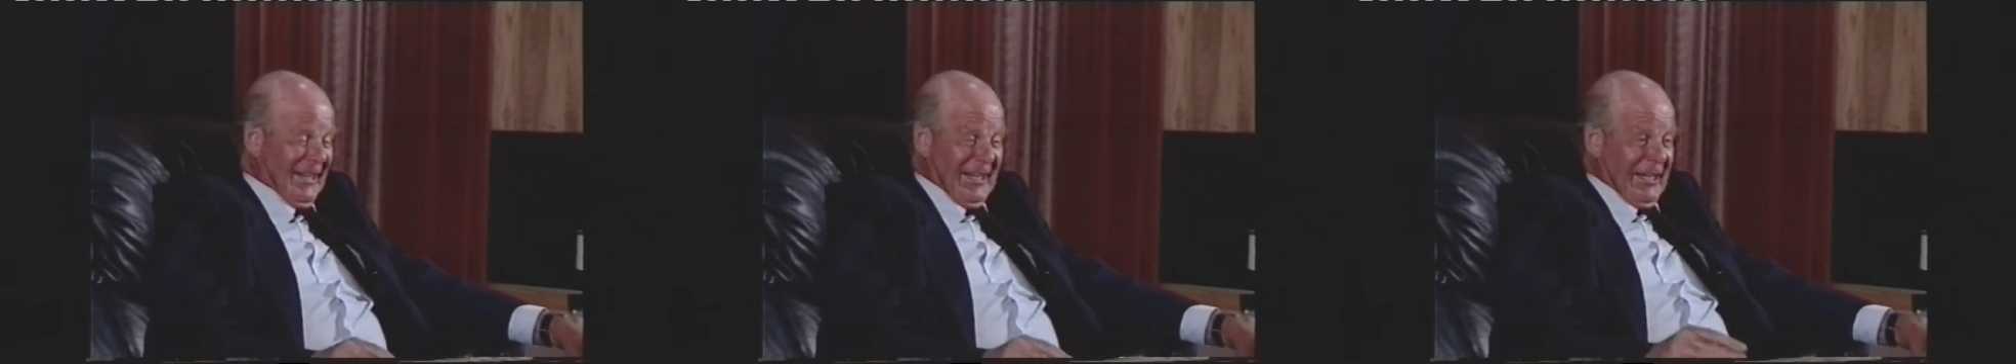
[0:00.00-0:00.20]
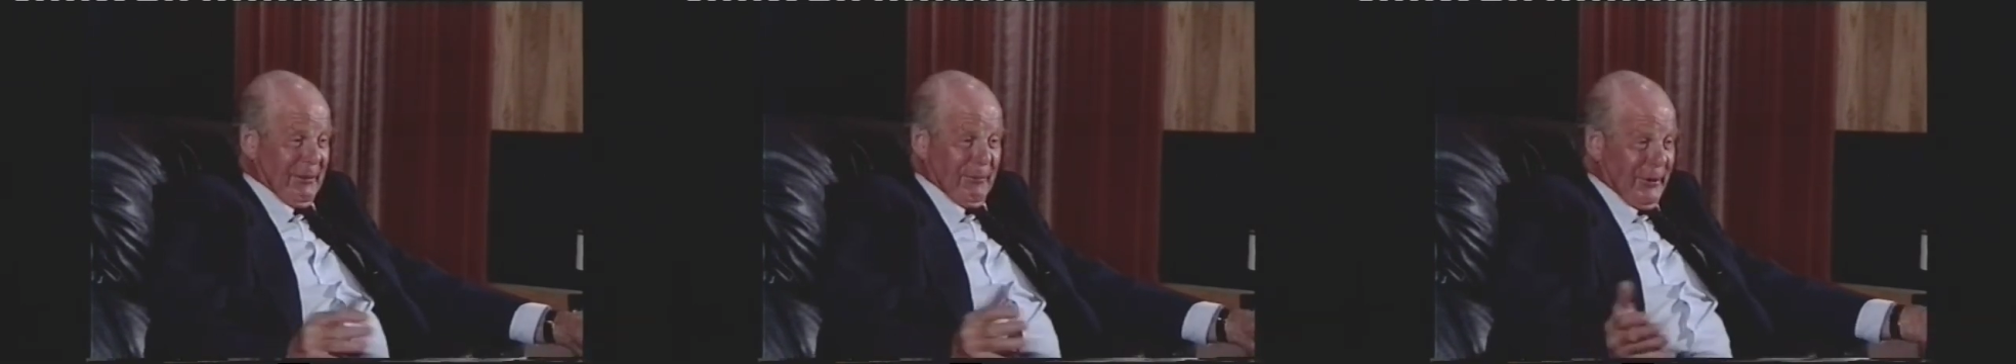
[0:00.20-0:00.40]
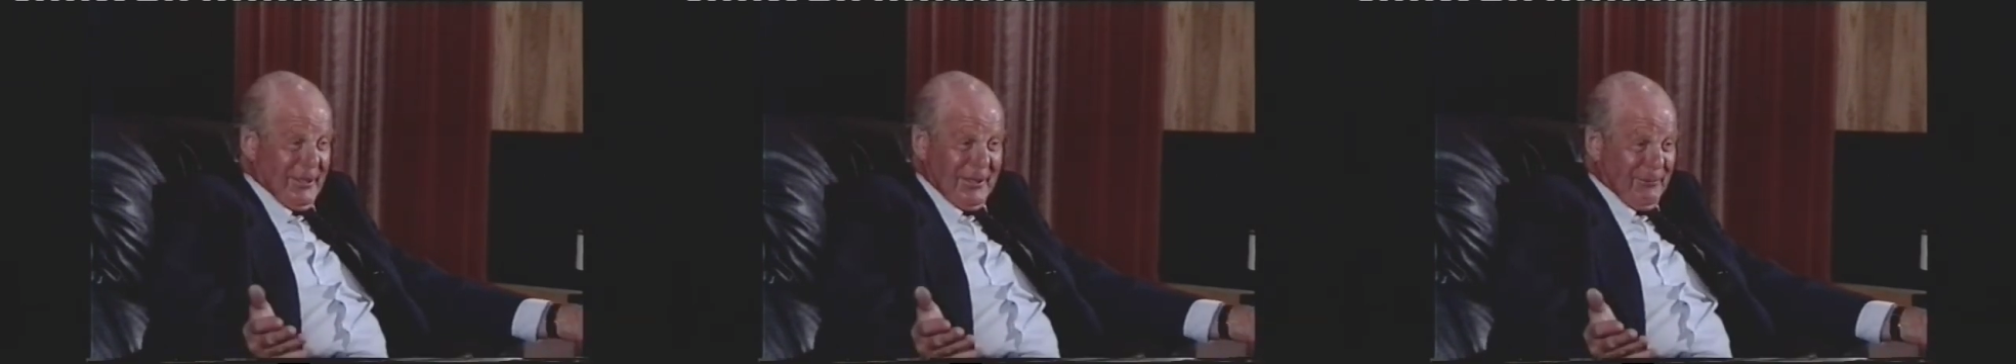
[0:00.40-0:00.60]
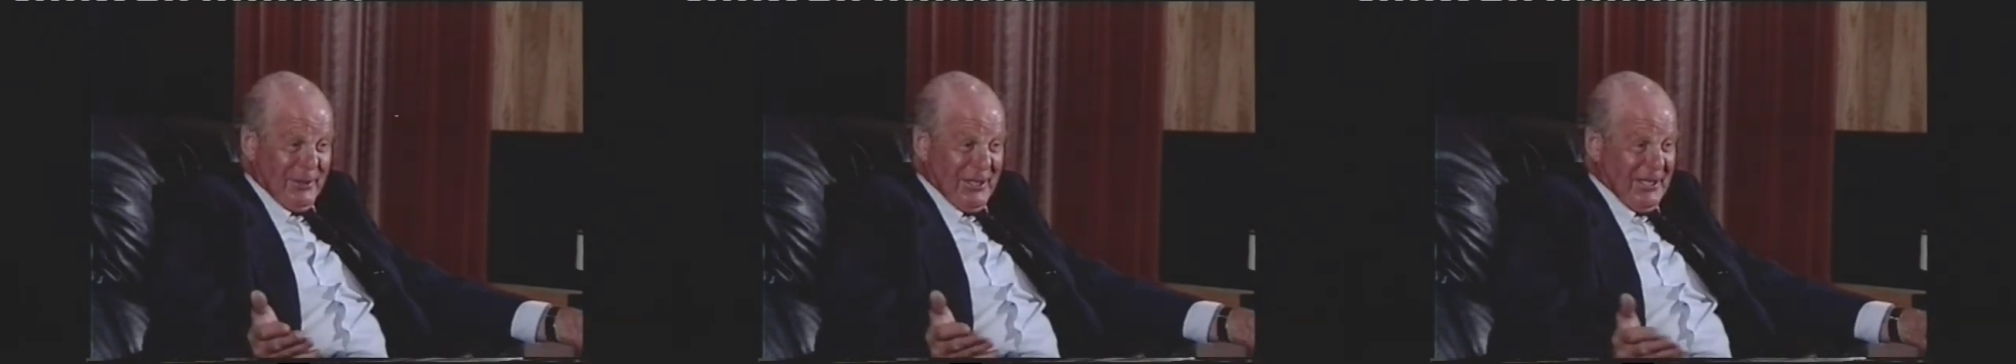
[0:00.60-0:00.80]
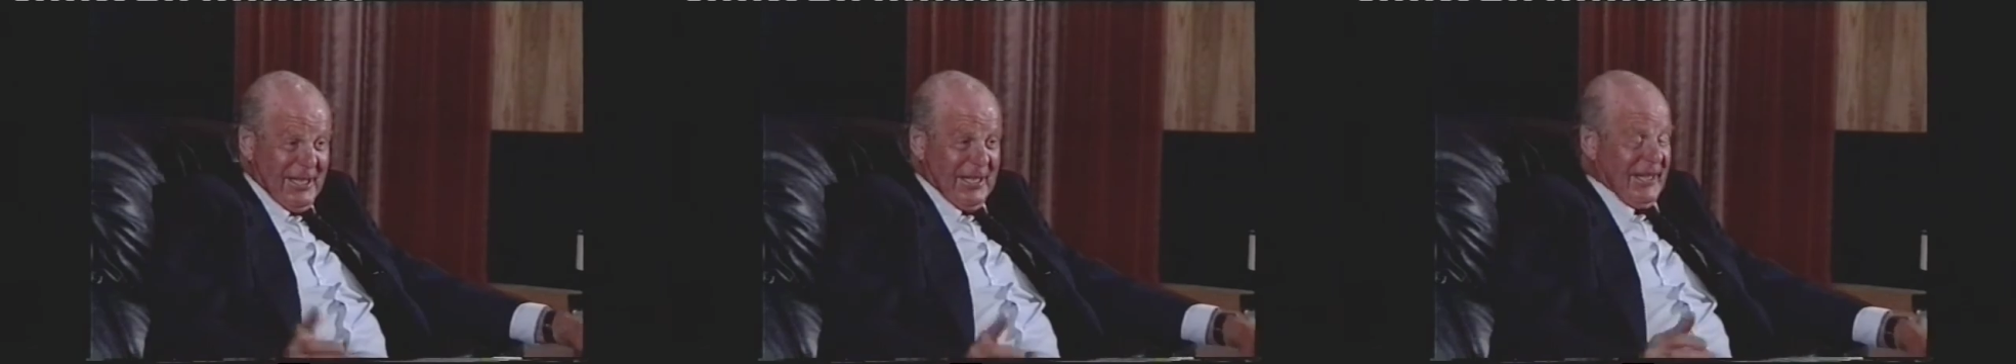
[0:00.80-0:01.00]
He wouldn't
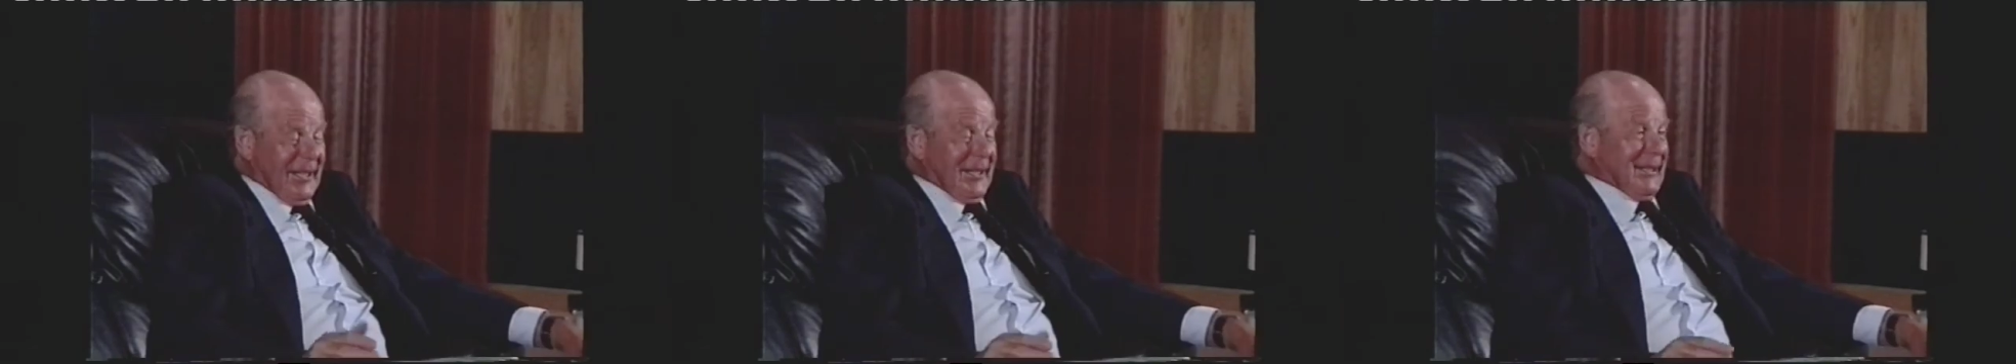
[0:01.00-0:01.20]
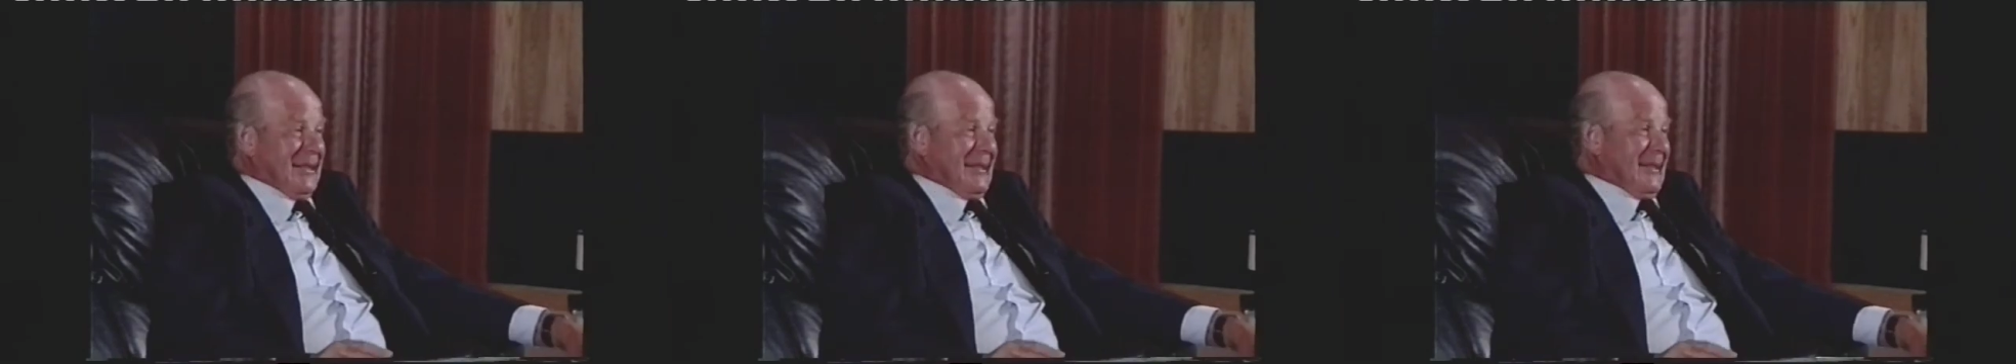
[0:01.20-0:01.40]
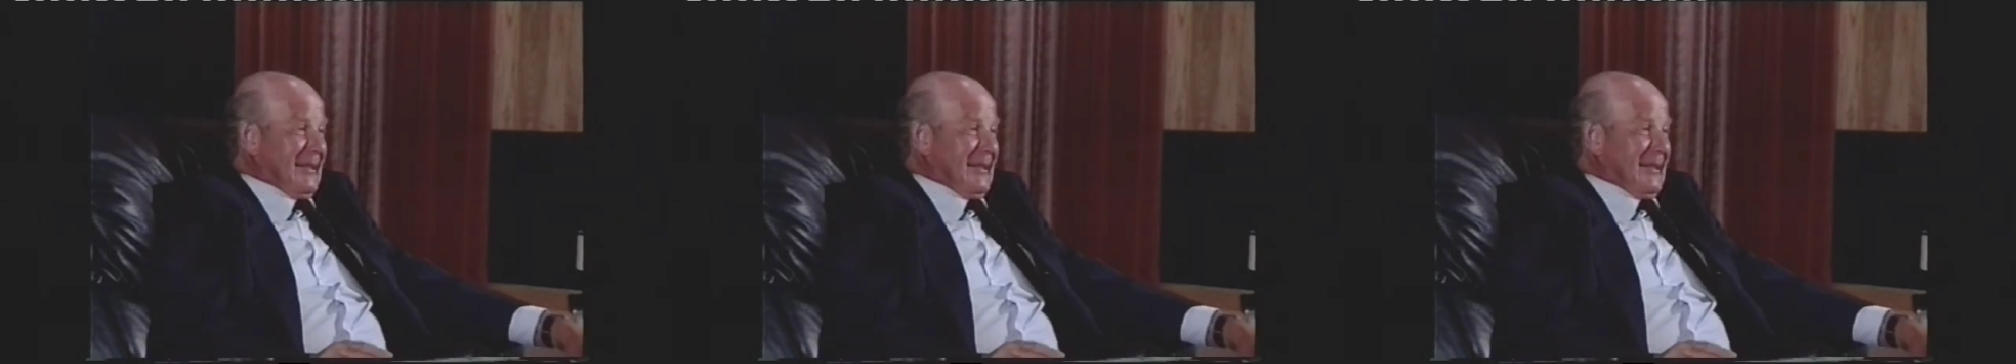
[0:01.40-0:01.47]
retake it.